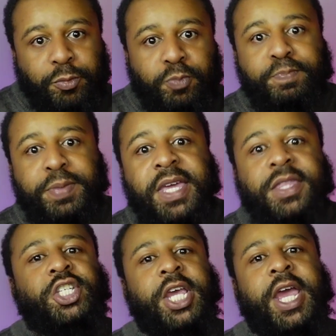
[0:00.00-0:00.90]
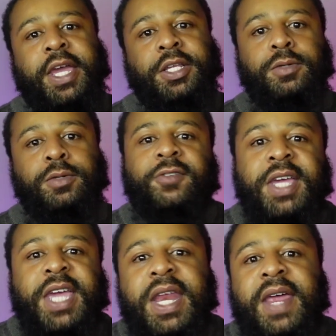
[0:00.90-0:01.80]
be the change.
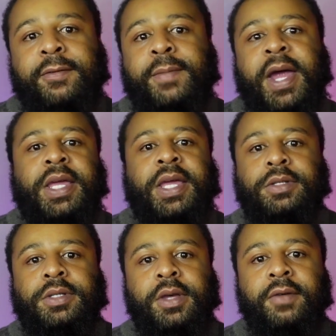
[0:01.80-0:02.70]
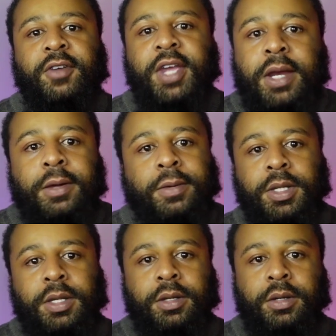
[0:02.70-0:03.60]
Forget everybody else. Forget them.
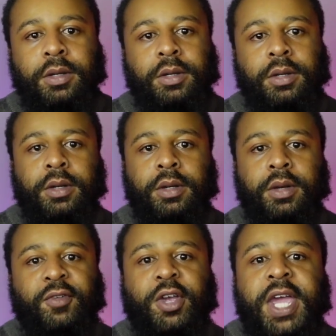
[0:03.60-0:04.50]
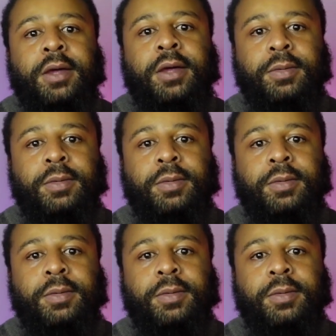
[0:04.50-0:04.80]
Forget them.